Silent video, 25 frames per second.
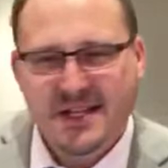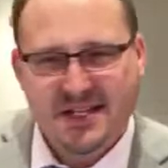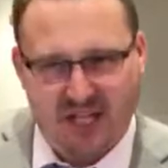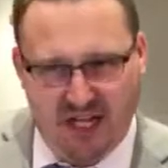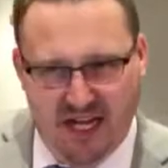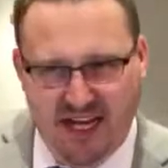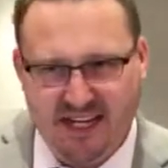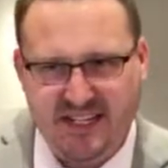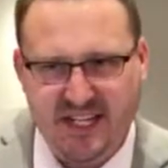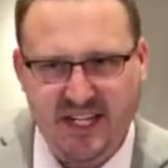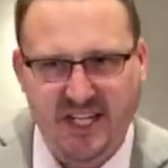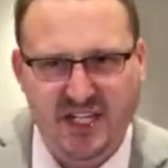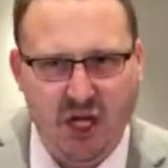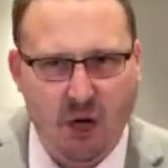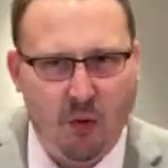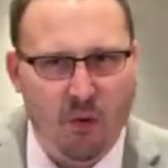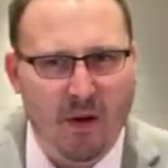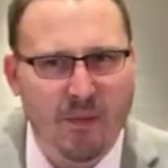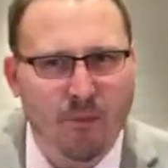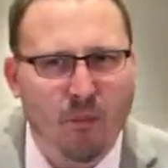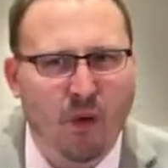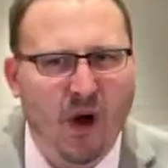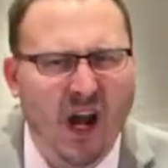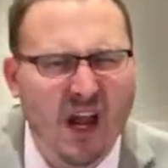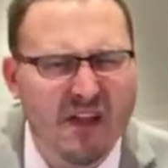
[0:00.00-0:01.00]
So listen, so
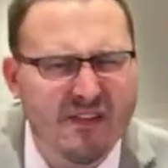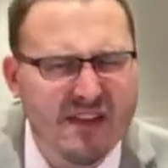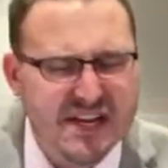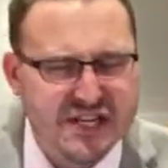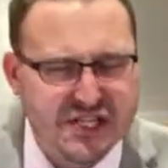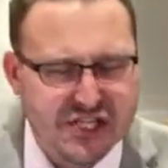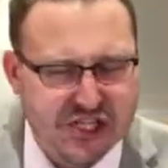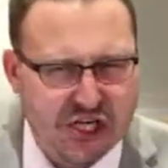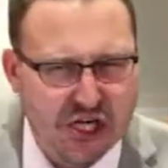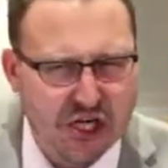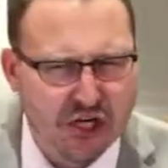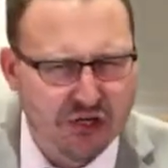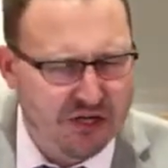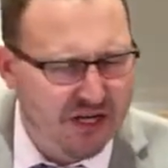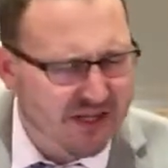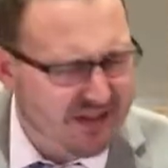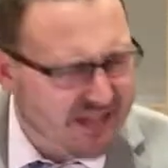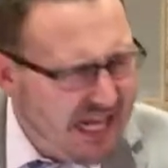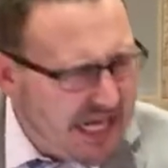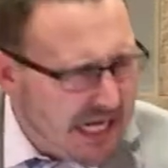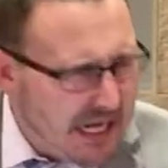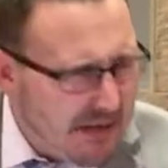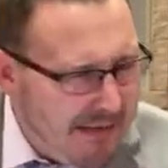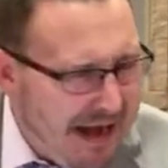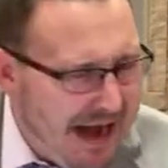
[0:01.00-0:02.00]
when one of these children,
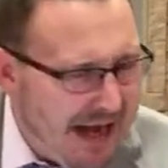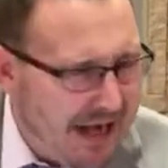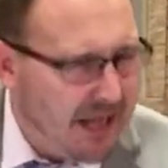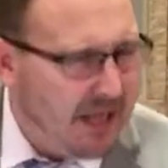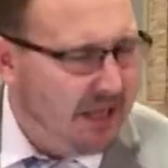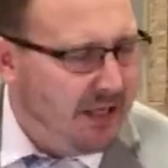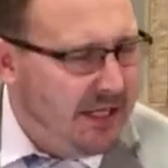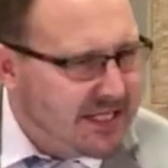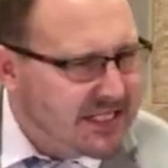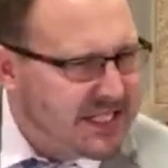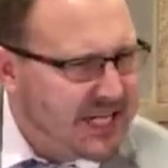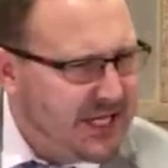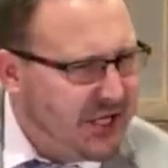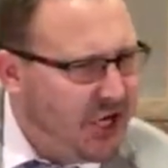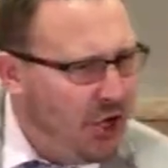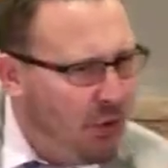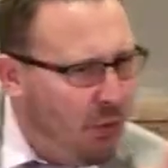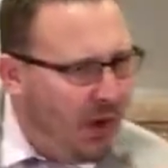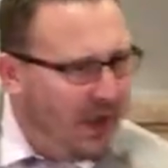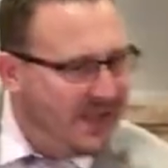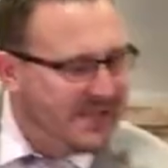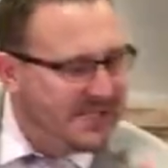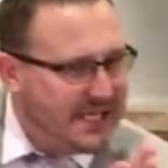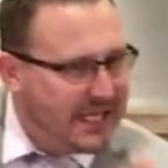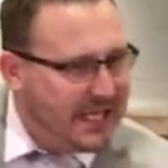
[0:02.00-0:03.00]
think about it. Listen, you
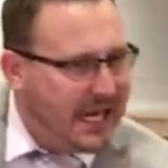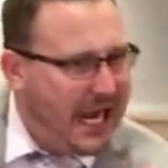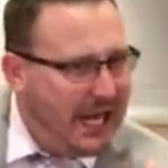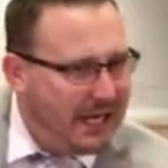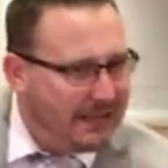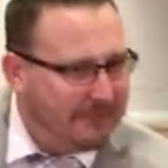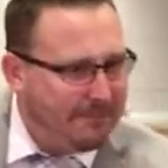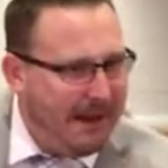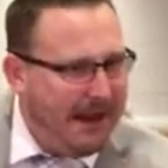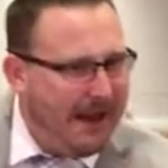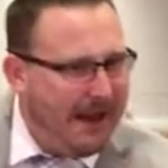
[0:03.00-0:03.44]
ones that got